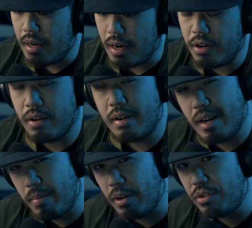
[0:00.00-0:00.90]
Now you're
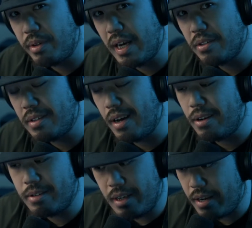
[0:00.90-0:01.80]
looking at about
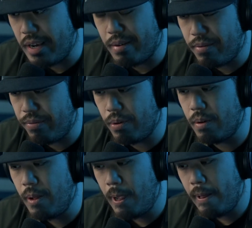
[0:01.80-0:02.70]
$2,000, and you have a
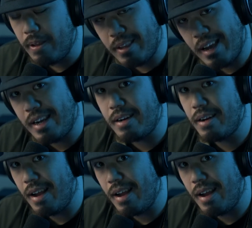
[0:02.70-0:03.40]
full light,